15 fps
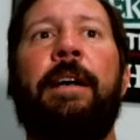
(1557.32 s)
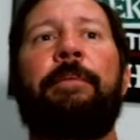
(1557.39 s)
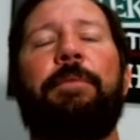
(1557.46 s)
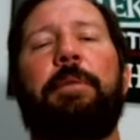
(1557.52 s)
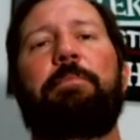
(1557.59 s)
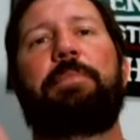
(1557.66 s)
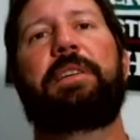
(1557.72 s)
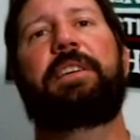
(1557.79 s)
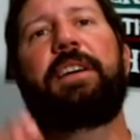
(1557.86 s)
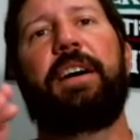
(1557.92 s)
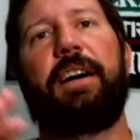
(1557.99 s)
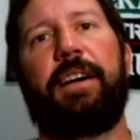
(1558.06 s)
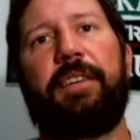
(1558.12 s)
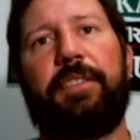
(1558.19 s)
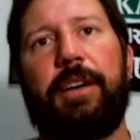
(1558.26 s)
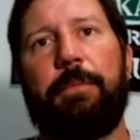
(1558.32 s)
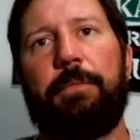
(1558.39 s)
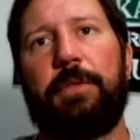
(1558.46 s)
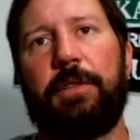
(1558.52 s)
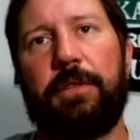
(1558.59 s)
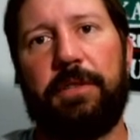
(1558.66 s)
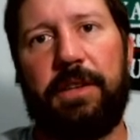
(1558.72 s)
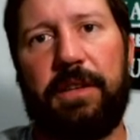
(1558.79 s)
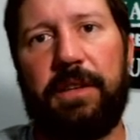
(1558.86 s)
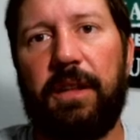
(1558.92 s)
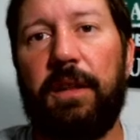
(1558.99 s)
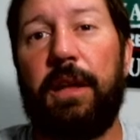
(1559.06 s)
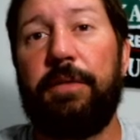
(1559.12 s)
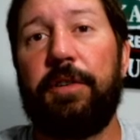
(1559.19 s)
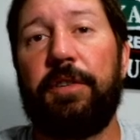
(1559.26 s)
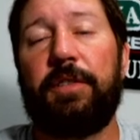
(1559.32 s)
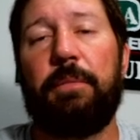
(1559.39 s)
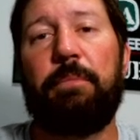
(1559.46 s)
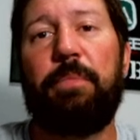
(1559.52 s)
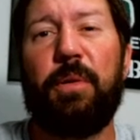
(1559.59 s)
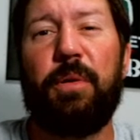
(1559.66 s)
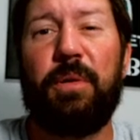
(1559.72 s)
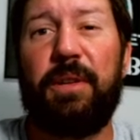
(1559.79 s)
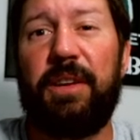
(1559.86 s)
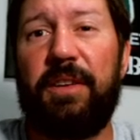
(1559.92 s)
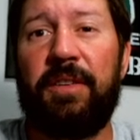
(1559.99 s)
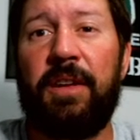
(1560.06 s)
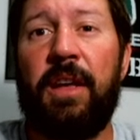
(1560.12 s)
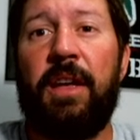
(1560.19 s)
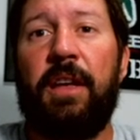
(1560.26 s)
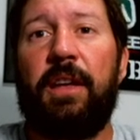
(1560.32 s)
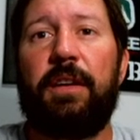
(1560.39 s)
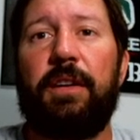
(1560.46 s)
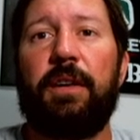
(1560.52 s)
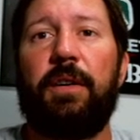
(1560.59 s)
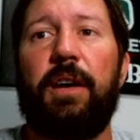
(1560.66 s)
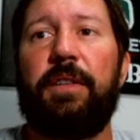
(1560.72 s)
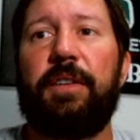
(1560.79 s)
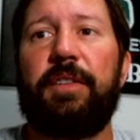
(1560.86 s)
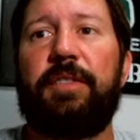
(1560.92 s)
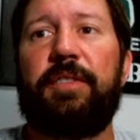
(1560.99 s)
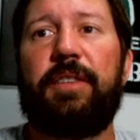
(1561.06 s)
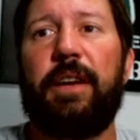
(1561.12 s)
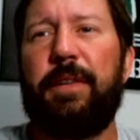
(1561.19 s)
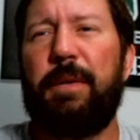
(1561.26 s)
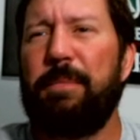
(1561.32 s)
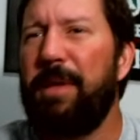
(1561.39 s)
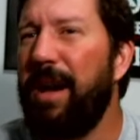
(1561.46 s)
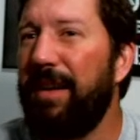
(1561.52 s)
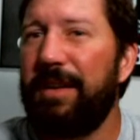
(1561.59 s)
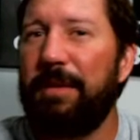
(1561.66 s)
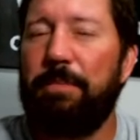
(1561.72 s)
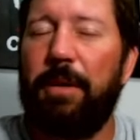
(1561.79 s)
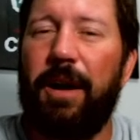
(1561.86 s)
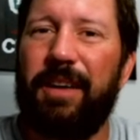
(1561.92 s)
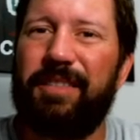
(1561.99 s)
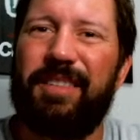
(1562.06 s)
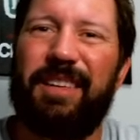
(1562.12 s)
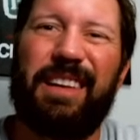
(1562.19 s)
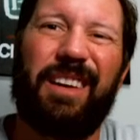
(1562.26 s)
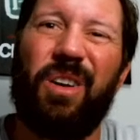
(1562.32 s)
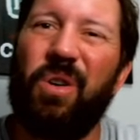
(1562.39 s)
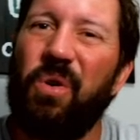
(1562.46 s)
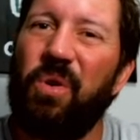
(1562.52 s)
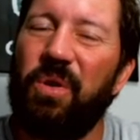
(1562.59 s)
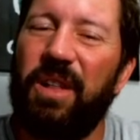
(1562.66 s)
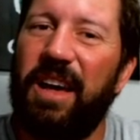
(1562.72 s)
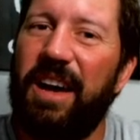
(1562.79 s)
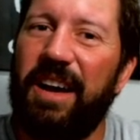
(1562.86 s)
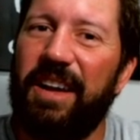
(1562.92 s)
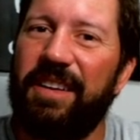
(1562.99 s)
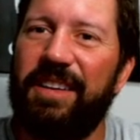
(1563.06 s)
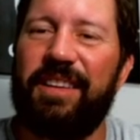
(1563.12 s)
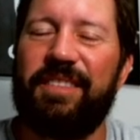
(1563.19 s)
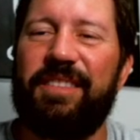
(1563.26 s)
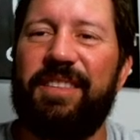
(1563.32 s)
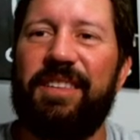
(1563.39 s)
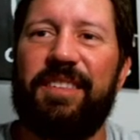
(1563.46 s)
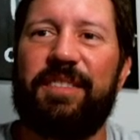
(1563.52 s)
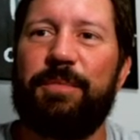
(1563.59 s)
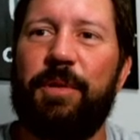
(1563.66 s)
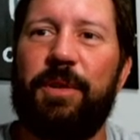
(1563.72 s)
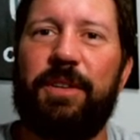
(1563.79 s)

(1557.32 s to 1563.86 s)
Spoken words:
And because I'm learning the levers and pulleys, you know, of this stuff, I'm not depositing a whole lot into these smart